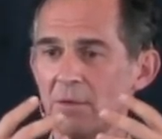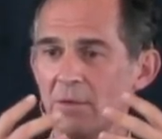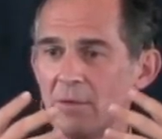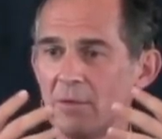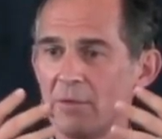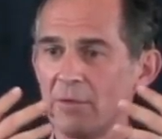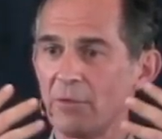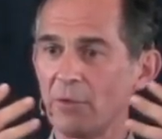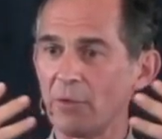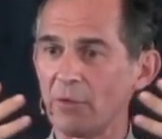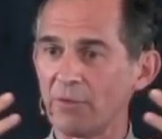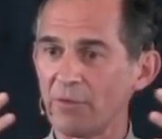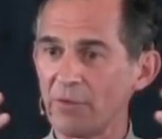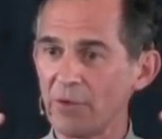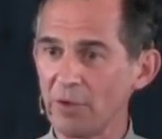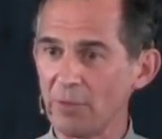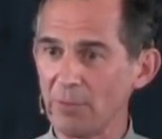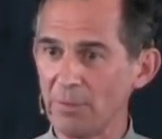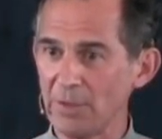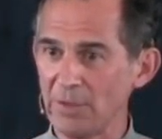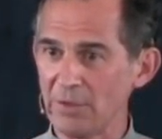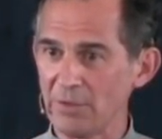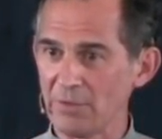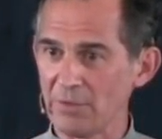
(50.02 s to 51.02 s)

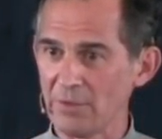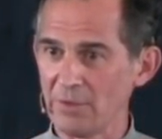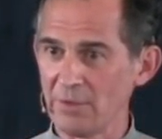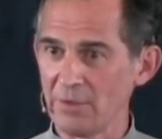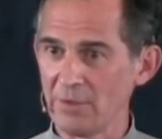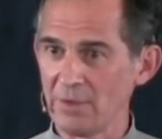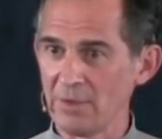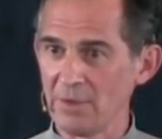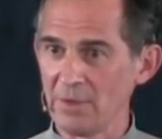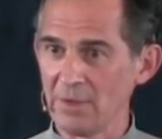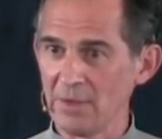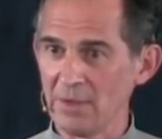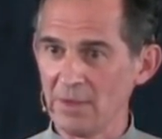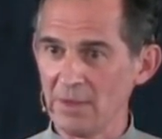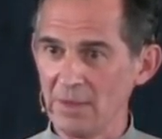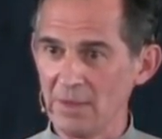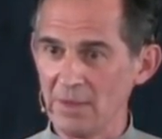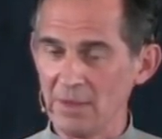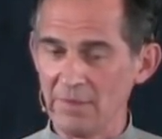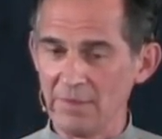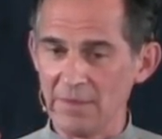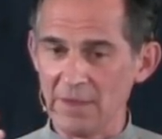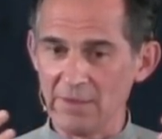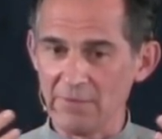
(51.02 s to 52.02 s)
fulfillment.
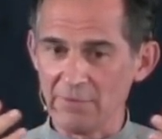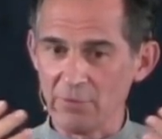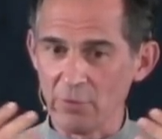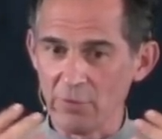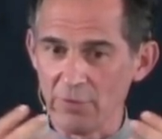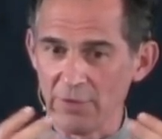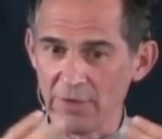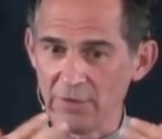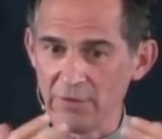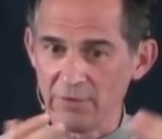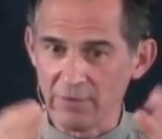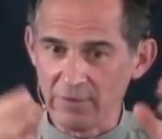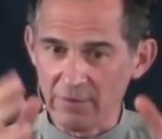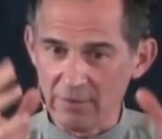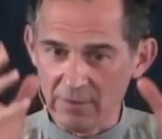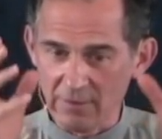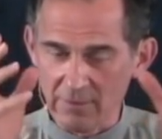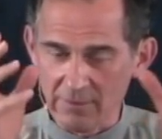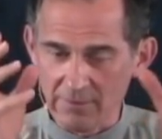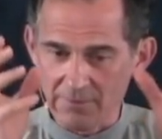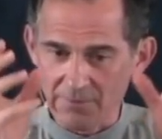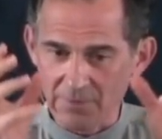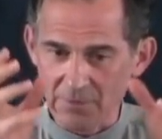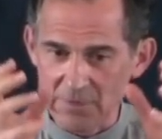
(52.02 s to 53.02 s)
And therefore this
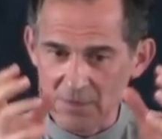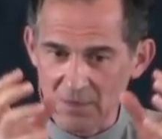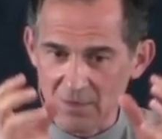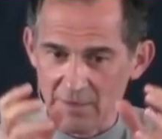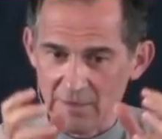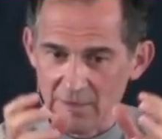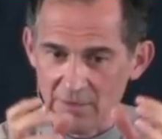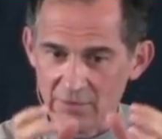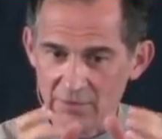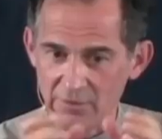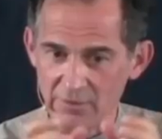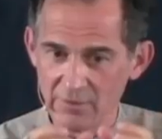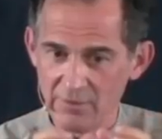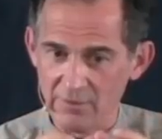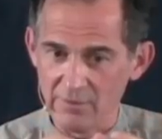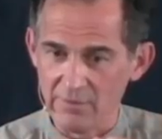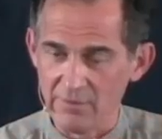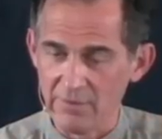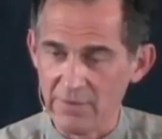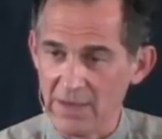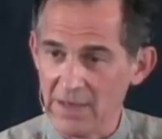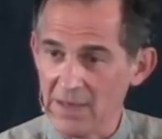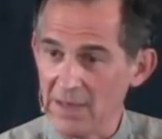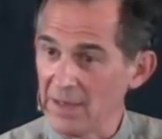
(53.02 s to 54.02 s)

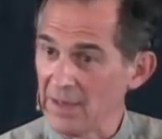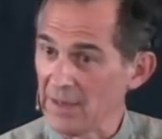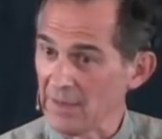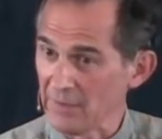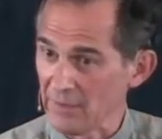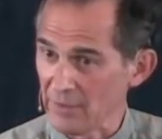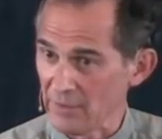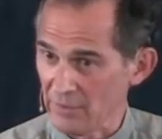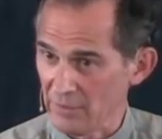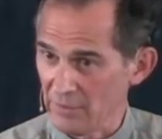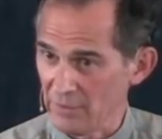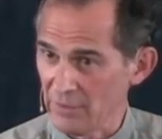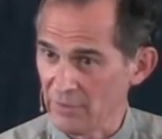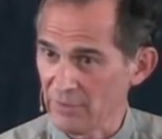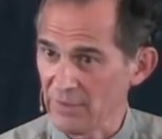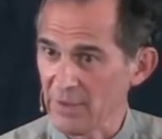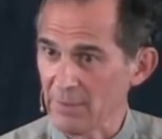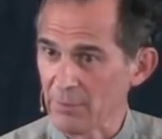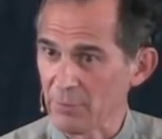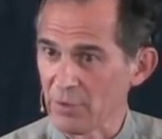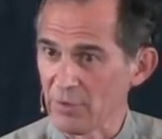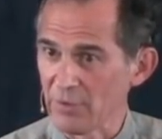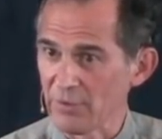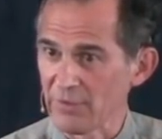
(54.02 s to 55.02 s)
veiling, that the
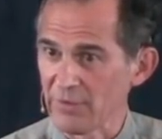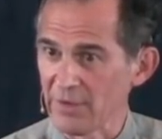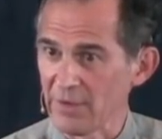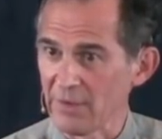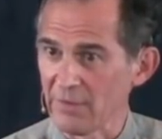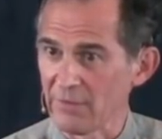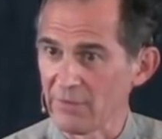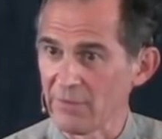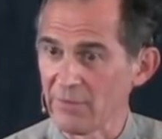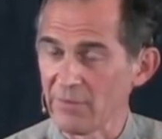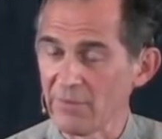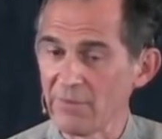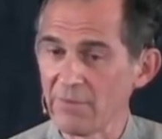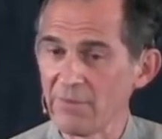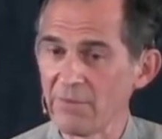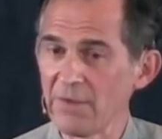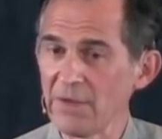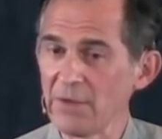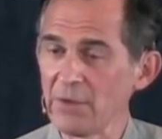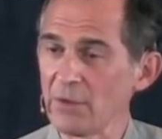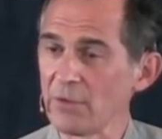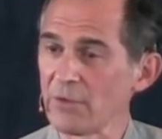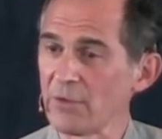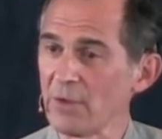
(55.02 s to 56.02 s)
separate self,
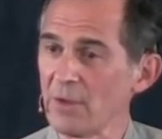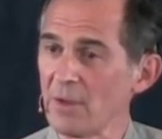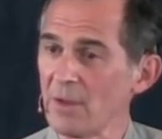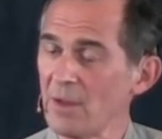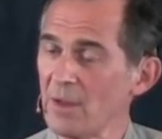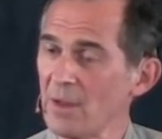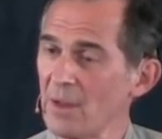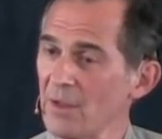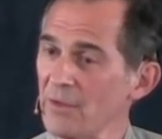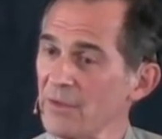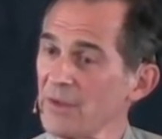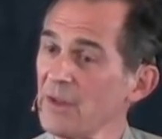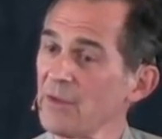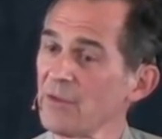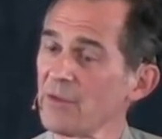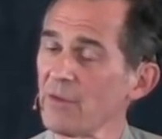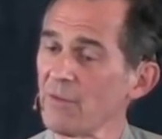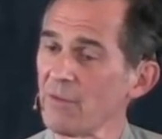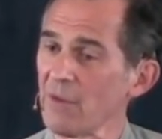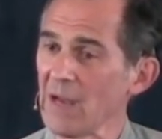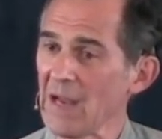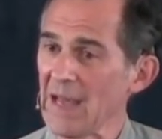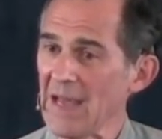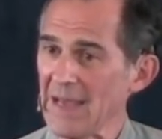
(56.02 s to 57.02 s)
feels a sense
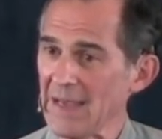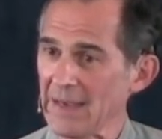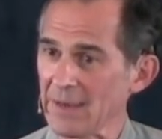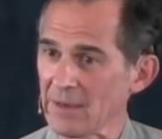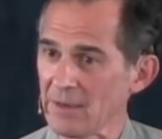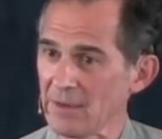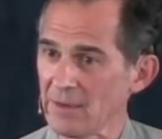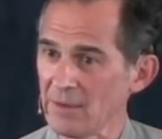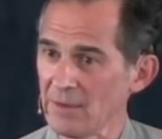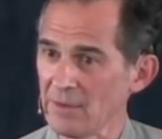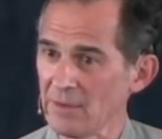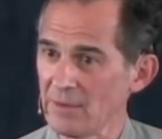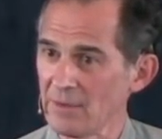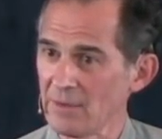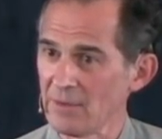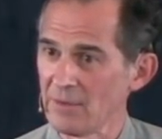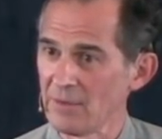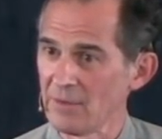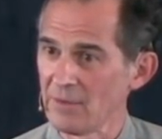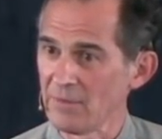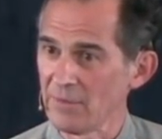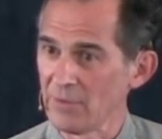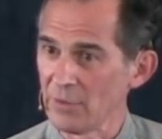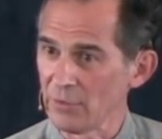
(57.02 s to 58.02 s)
of lack,
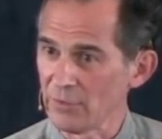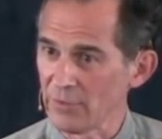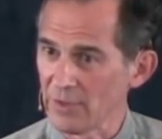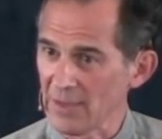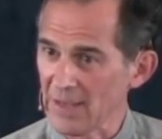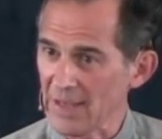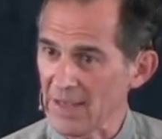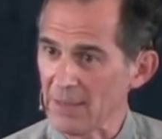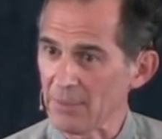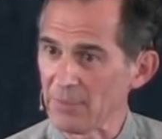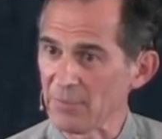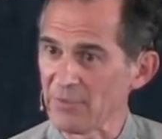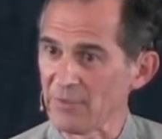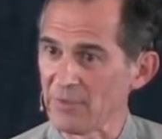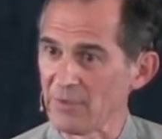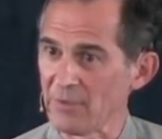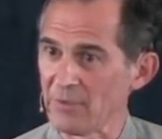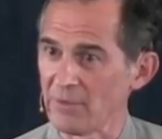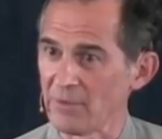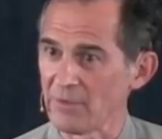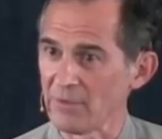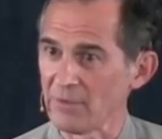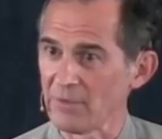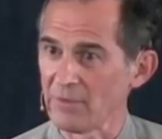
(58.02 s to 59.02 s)
feels an
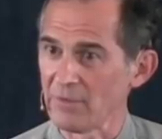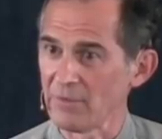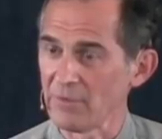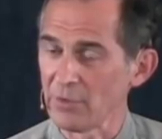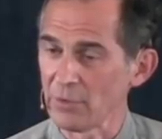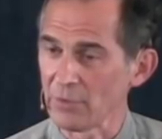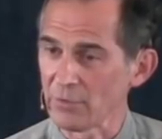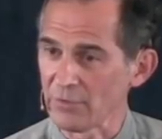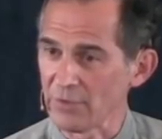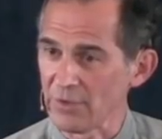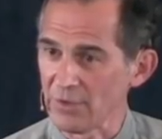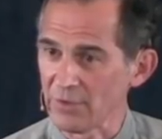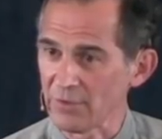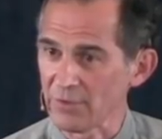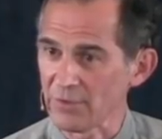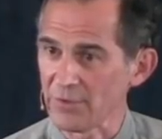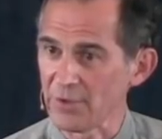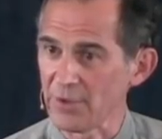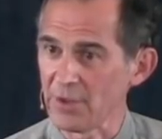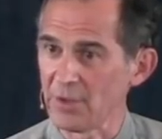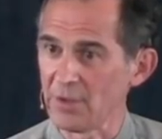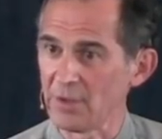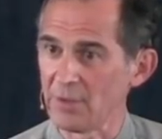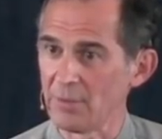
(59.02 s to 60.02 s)
absence, feels
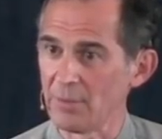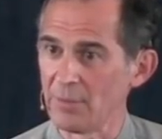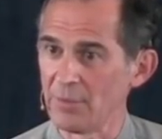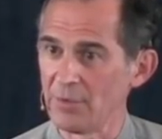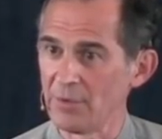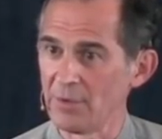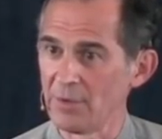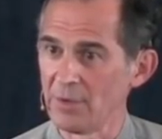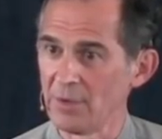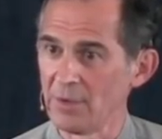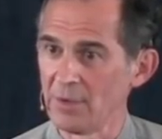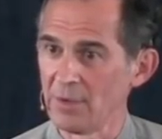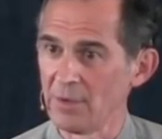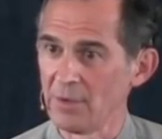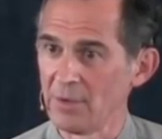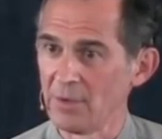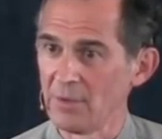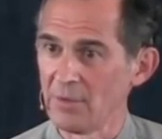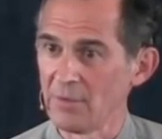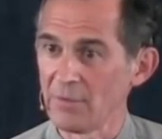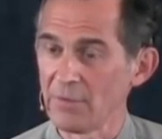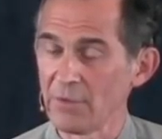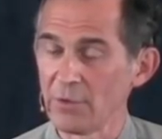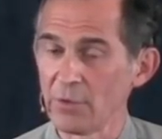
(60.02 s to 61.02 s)
disturbed,
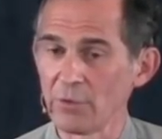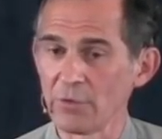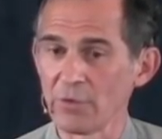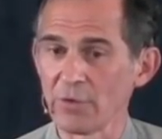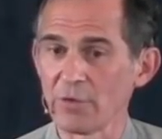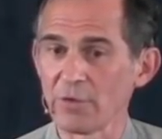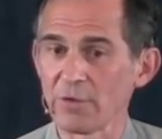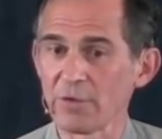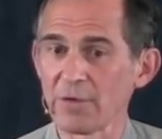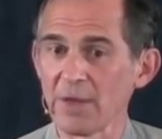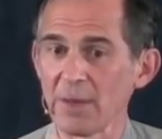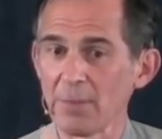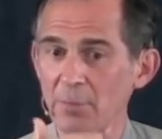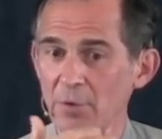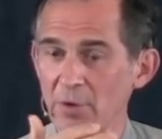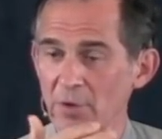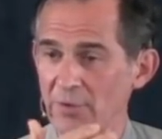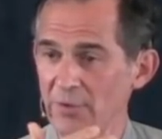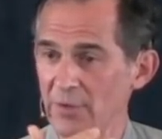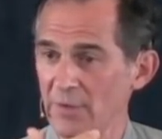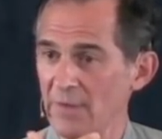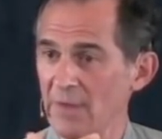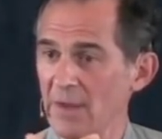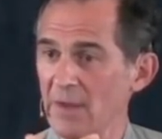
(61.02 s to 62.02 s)
feels
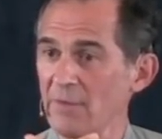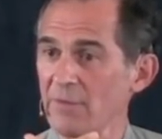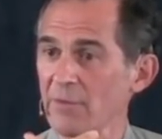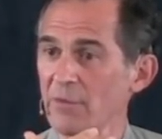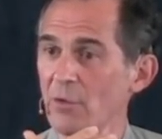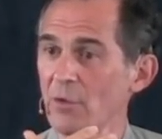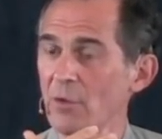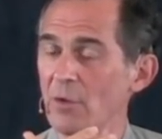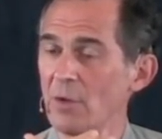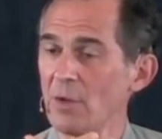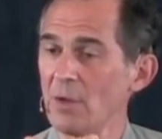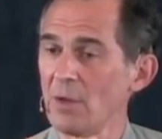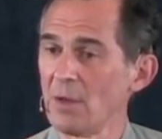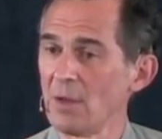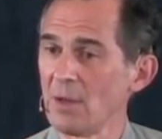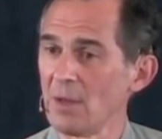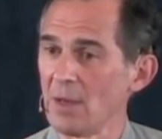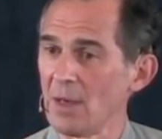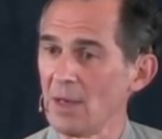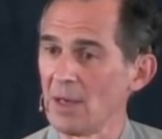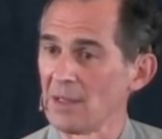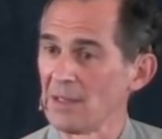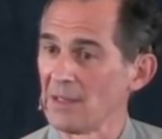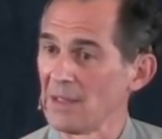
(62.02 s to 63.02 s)
separate and therefore
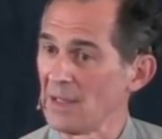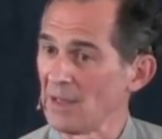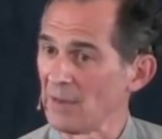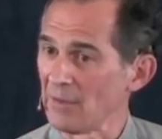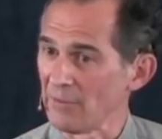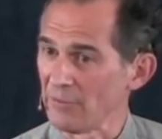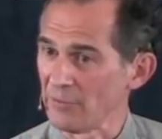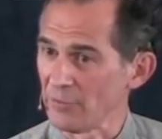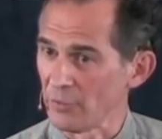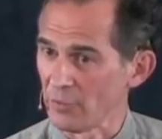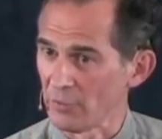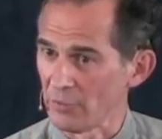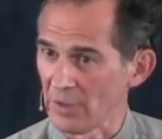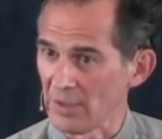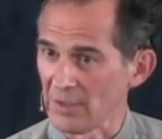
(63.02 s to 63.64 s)
unloved or